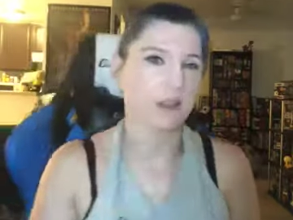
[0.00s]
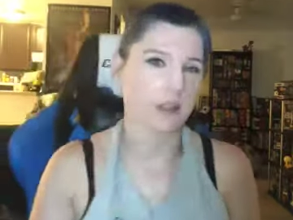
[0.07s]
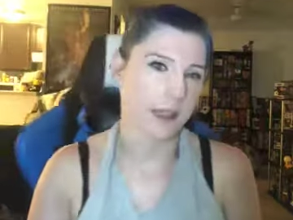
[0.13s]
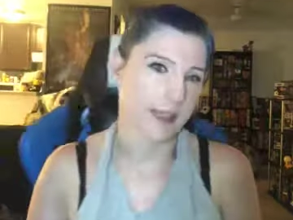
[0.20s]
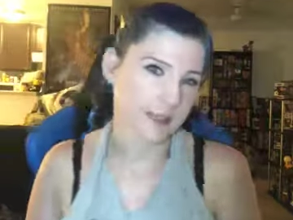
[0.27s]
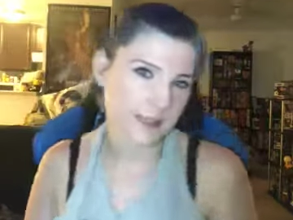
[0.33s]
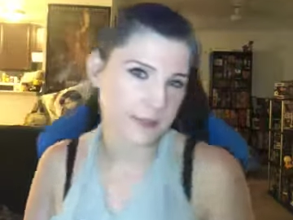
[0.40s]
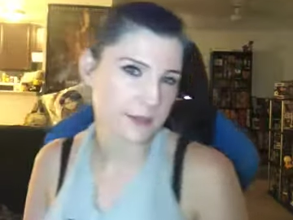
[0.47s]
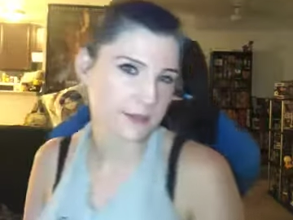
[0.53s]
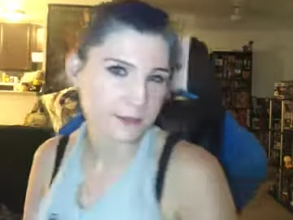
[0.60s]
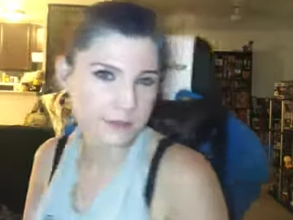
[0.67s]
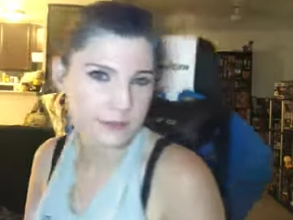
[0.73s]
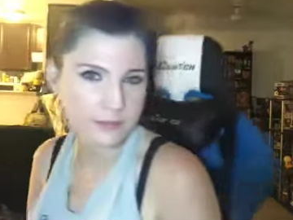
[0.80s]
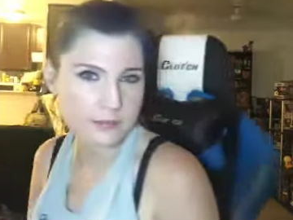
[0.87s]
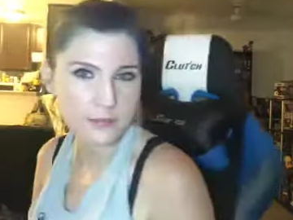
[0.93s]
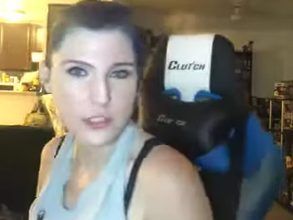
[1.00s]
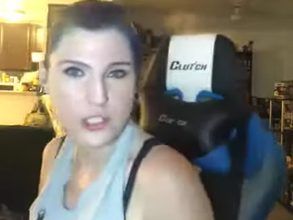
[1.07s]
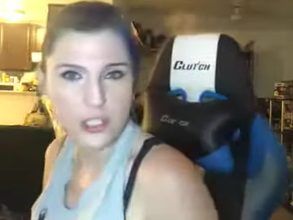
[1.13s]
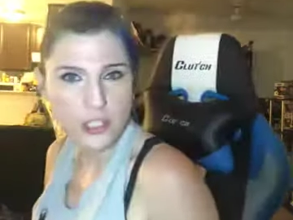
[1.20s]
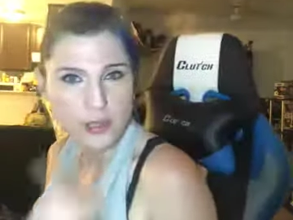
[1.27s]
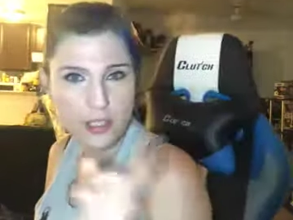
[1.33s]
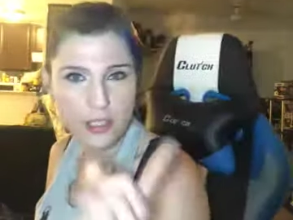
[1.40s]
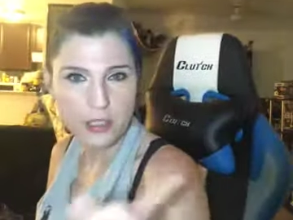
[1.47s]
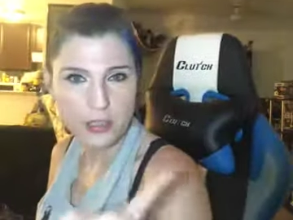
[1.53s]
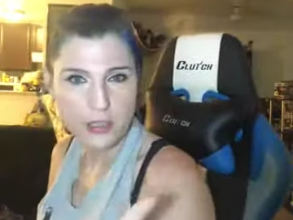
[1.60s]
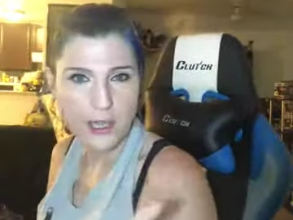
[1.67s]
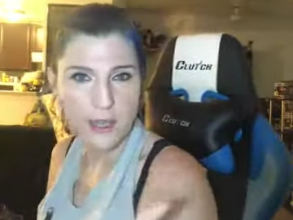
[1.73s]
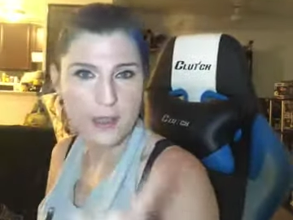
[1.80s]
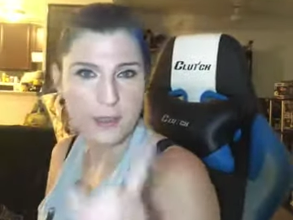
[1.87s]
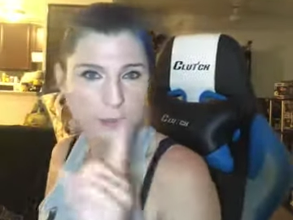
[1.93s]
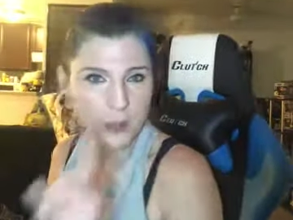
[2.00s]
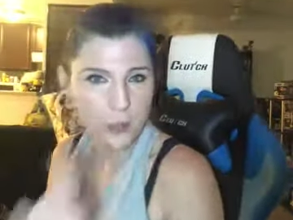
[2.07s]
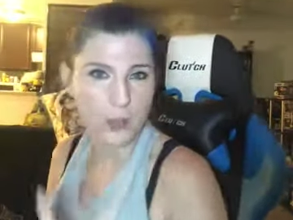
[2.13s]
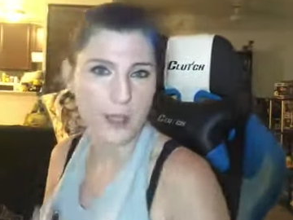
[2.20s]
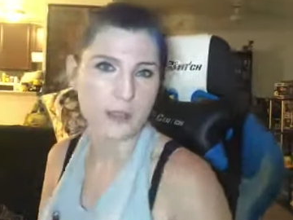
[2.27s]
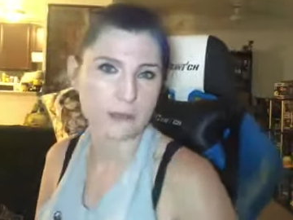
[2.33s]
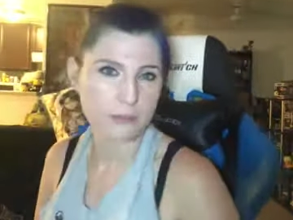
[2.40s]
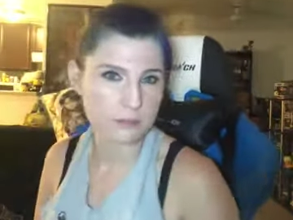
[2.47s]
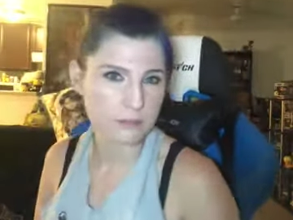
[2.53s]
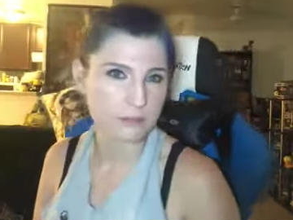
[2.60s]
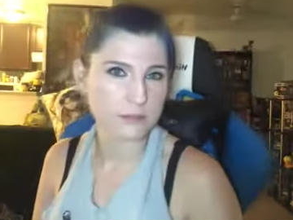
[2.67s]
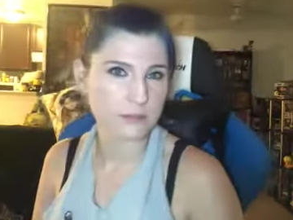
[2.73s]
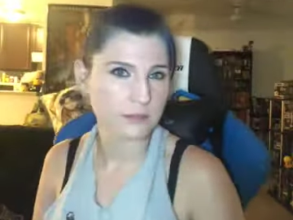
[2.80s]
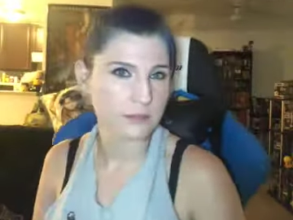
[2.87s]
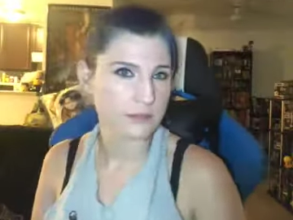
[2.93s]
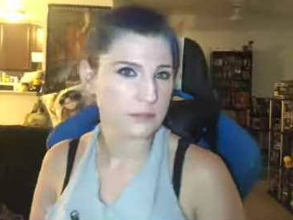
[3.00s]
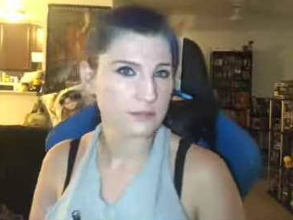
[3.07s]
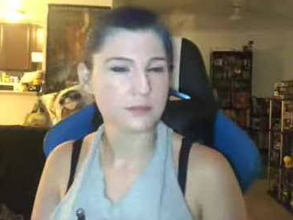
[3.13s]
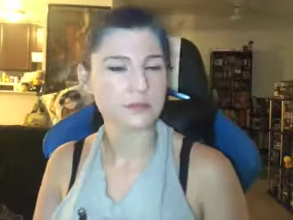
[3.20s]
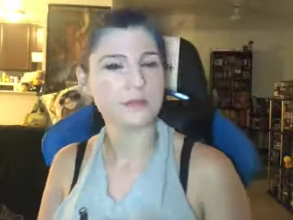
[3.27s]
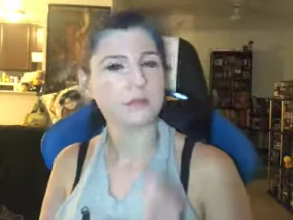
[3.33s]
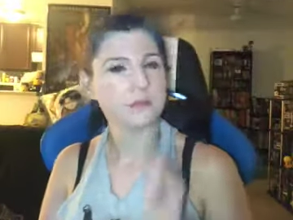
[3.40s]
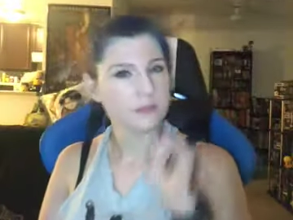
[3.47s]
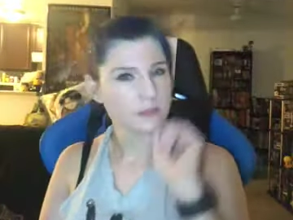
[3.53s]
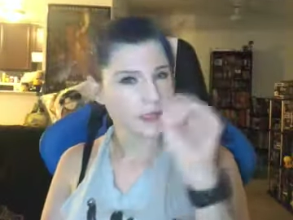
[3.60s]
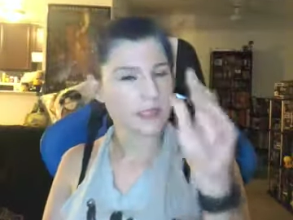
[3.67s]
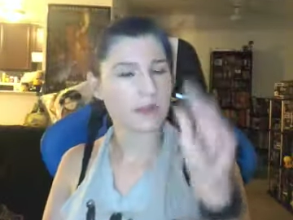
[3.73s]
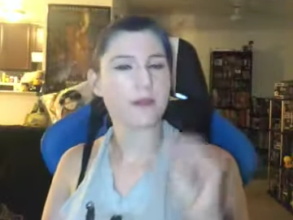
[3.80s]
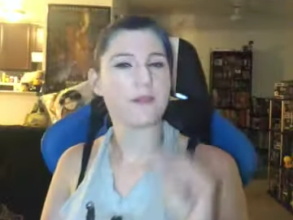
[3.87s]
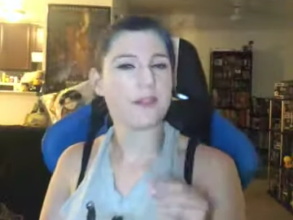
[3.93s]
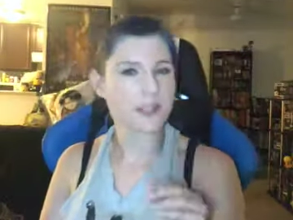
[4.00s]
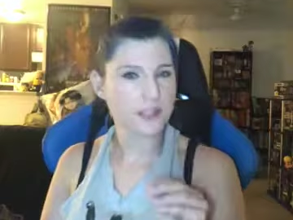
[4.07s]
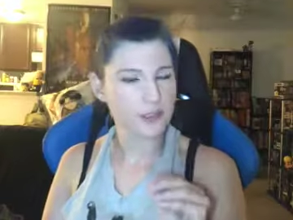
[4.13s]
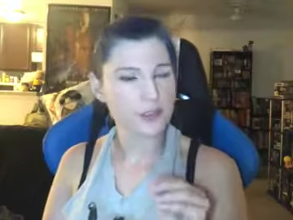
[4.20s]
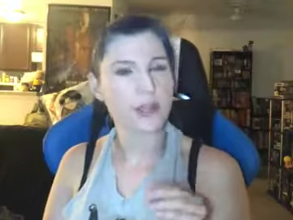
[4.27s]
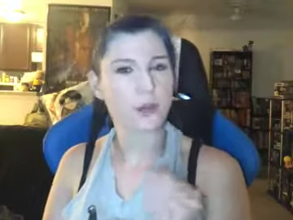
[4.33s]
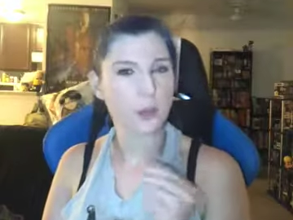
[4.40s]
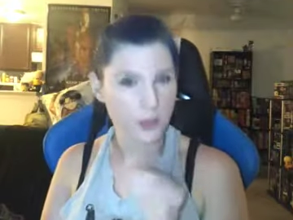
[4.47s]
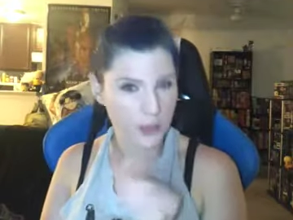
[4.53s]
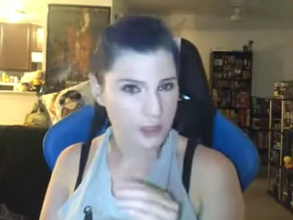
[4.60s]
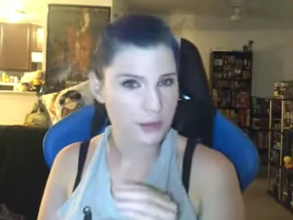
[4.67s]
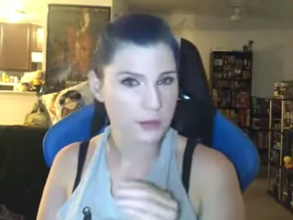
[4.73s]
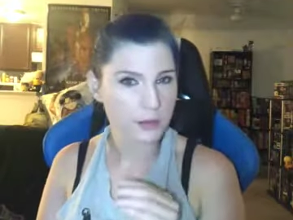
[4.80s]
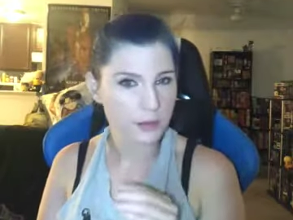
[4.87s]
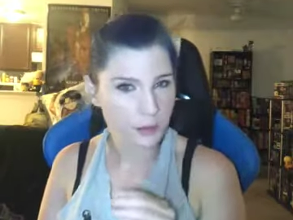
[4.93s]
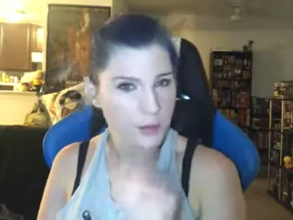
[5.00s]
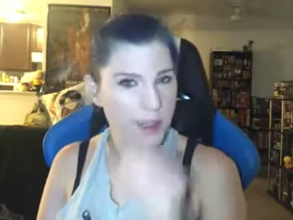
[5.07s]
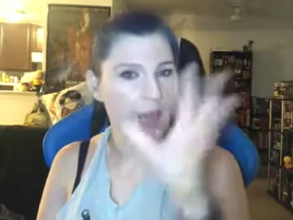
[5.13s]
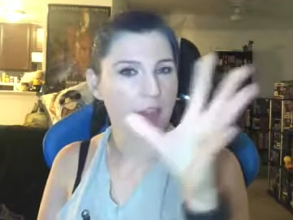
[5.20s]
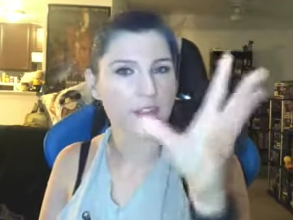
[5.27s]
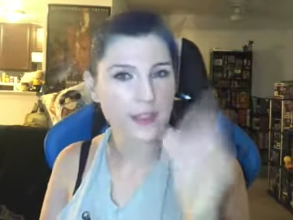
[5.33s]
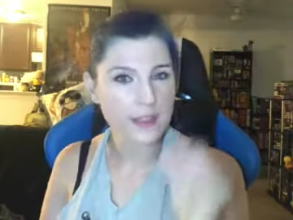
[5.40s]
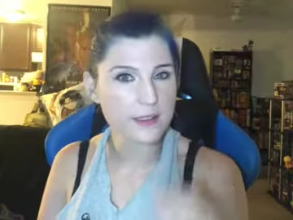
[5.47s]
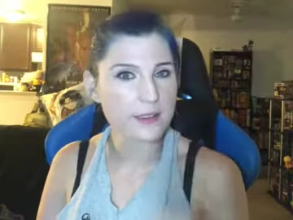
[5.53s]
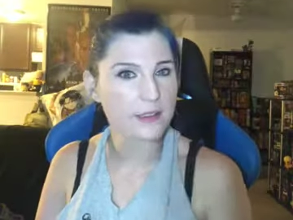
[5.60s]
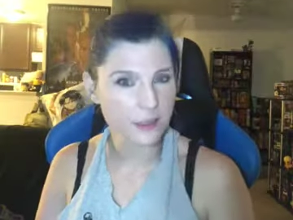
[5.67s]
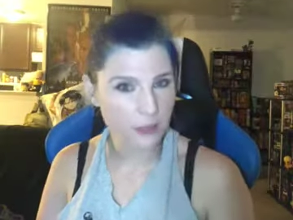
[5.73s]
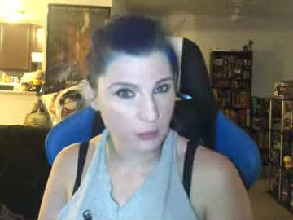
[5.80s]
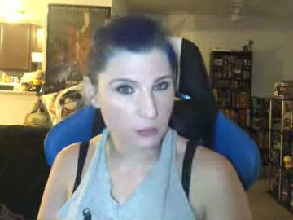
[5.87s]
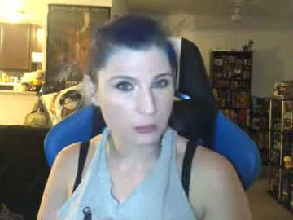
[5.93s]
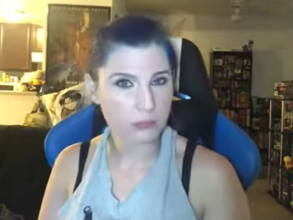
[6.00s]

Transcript: class. Just so they can learn how to be quiet. Some of us are trying to work. We got things to do.